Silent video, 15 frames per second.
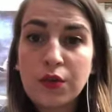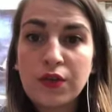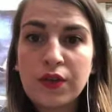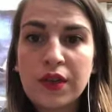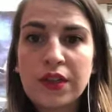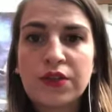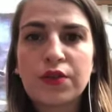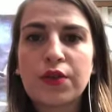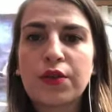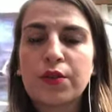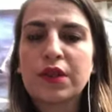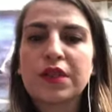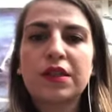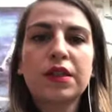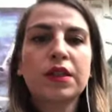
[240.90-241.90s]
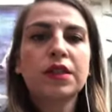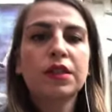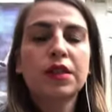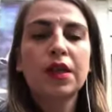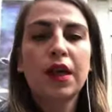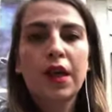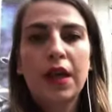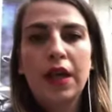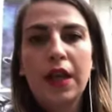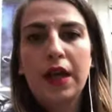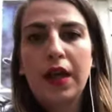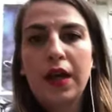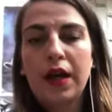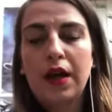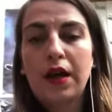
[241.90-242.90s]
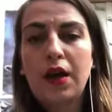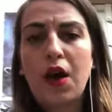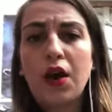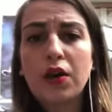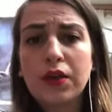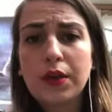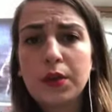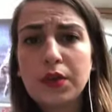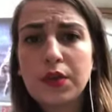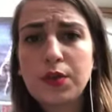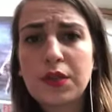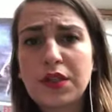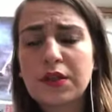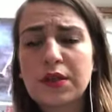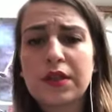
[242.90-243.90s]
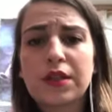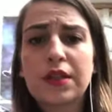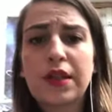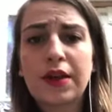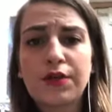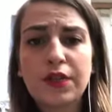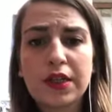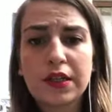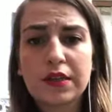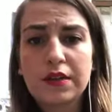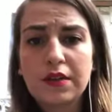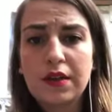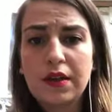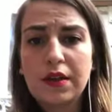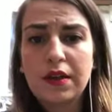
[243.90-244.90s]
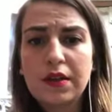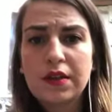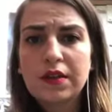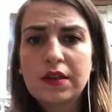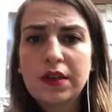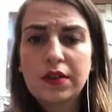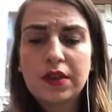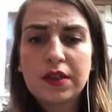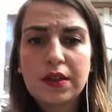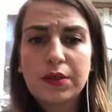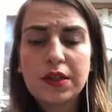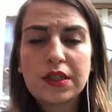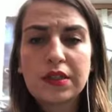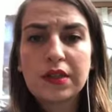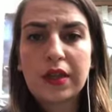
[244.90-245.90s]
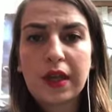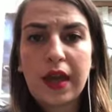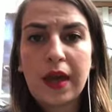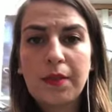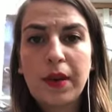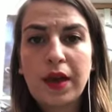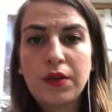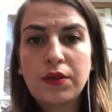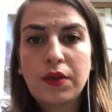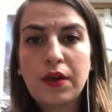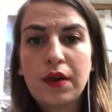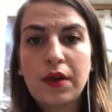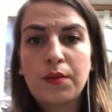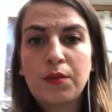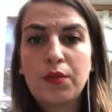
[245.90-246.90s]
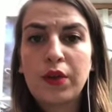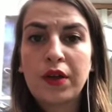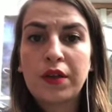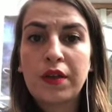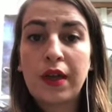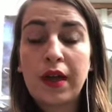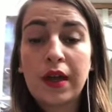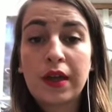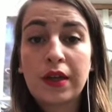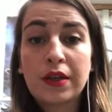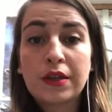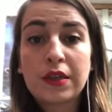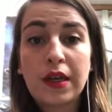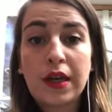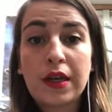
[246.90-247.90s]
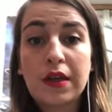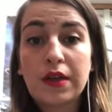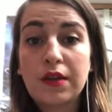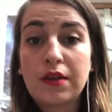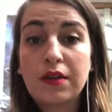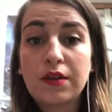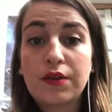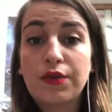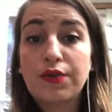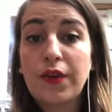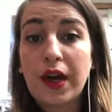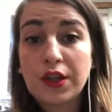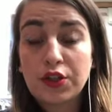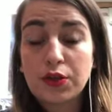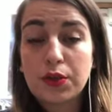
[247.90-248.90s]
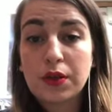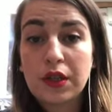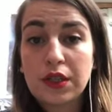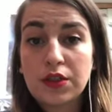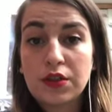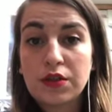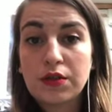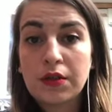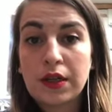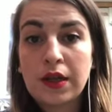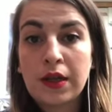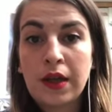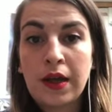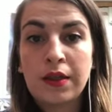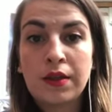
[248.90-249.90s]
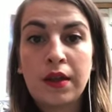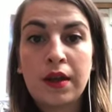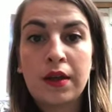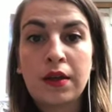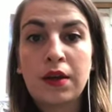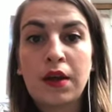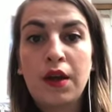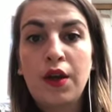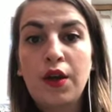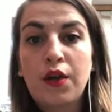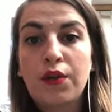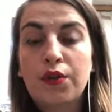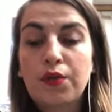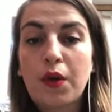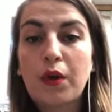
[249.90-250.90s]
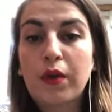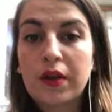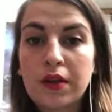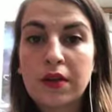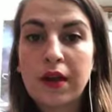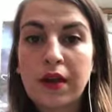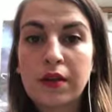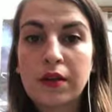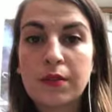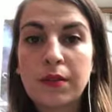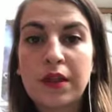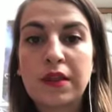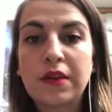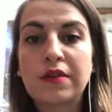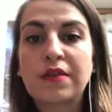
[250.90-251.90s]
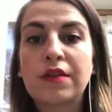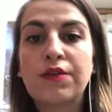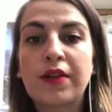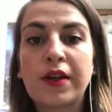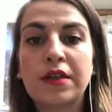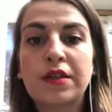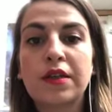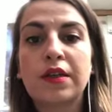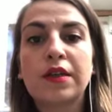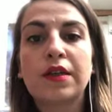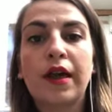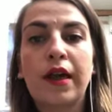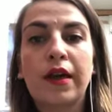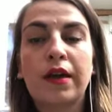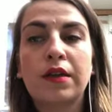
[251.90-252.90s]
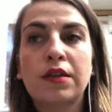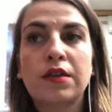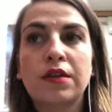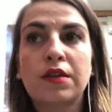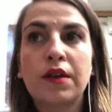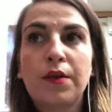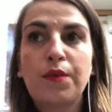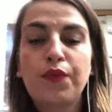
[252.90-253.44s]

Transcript: movies or the recent uh, Hollywood, which was a Netflix series that recently came out um, where they take factual history and then throw in an element that's invented and